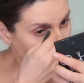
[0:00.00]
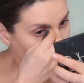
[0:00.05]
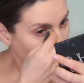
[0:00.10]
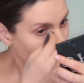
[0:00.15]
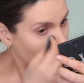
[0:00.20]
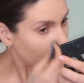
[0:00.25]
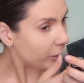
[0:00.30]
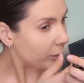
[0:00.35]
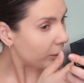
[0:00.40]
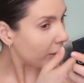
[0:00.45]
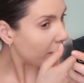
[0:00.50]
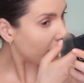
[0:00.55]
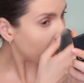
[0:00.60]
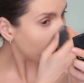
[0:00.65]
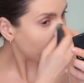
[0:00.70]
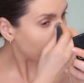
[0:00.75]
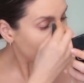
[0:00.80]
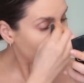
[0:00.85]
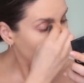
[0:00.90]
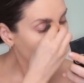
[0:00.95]
I will apply
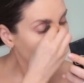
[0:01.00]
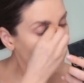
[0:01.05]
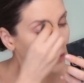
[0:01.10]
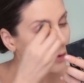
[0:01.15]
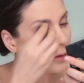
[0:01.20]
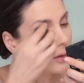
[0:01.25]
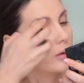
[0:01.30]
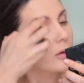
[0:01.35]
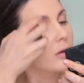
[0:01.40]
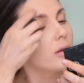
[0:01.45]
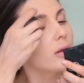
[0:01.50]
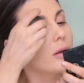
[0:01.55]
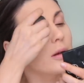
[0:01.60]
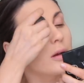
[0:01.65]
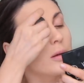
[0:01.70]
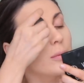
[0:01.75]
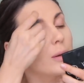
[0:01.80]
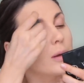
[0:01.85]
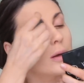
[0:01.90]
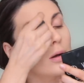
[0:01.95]
the concealer a
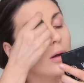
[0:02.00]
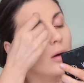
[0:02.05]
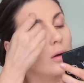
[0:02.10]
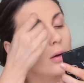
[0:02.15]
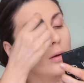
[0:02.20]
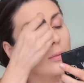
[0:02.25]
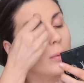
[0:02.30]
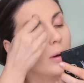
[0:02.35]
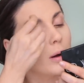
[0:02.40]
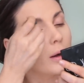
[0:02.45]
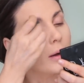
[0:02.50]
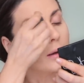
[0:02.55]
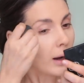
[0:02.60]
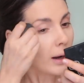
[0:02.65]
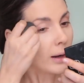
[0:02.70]
little bit on my